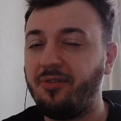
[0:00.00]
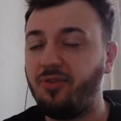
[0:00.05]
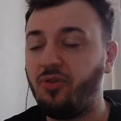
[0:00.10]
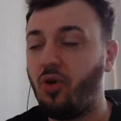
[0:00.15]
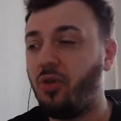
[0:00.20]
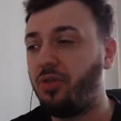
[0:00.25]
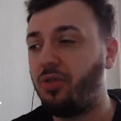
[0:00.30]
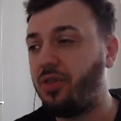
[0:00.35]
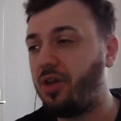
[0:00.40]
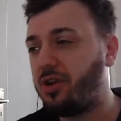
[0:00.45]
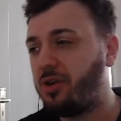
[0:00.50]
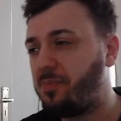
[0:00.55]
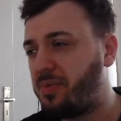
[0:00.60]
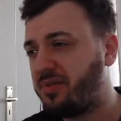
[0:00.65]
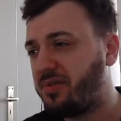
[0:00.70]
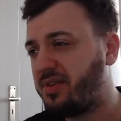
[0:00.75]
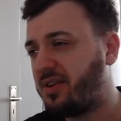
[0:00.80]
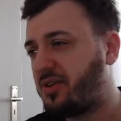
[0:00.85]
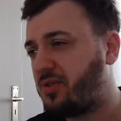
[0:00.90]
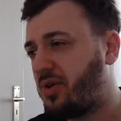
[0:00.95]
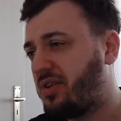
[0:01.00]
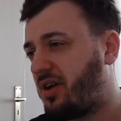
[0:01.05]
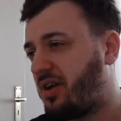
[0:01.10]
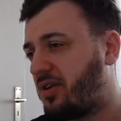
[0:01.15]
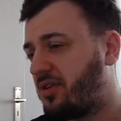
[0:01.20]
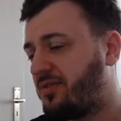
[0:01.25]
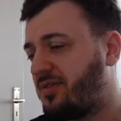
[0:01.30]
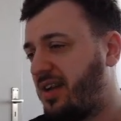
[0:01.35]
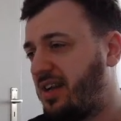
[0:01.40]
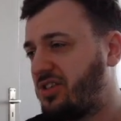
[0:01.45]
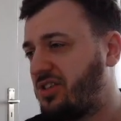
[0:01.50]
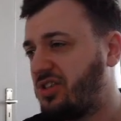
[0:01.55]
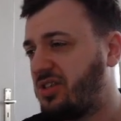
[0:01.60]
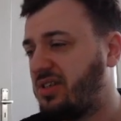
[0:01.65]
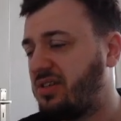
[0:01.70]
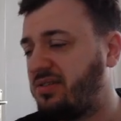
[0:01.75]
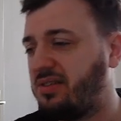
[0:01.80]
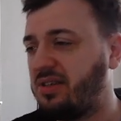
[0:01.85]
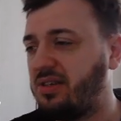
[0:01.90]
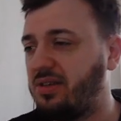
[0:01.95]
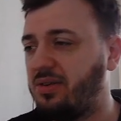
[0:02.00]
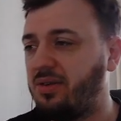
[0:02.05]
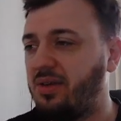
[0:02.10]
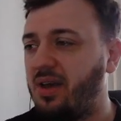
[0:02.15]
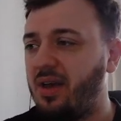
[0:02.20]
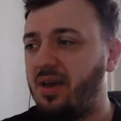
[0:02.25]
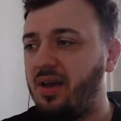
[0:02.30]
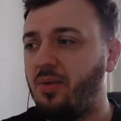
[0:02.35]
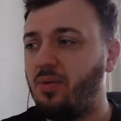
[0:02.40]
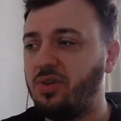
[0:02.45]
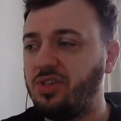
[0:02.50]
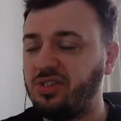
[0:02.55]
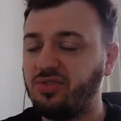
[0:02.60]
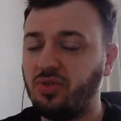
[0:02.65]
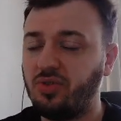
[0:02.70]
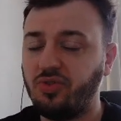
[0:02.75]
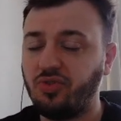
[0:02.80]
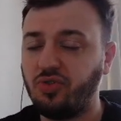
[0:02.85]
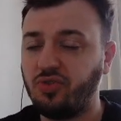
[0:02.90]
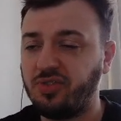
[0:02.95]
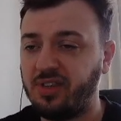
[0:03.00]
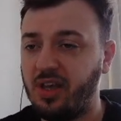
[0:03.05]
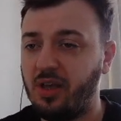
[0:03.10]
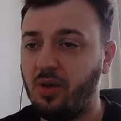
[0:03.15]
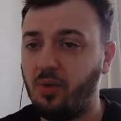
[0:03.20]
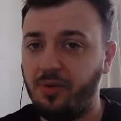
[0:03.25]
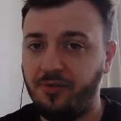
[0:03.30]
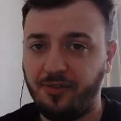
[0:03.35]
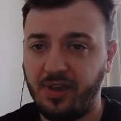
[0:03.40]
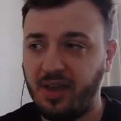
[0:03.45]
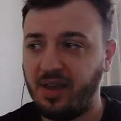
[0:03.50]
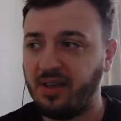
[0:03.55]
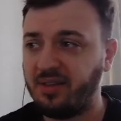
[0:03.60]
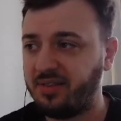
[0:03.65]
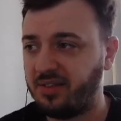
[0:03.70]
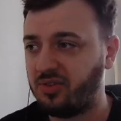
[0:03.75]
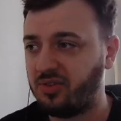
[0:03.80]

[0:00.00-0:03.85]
you another percent crit out of the agility, which is going to scale with kings as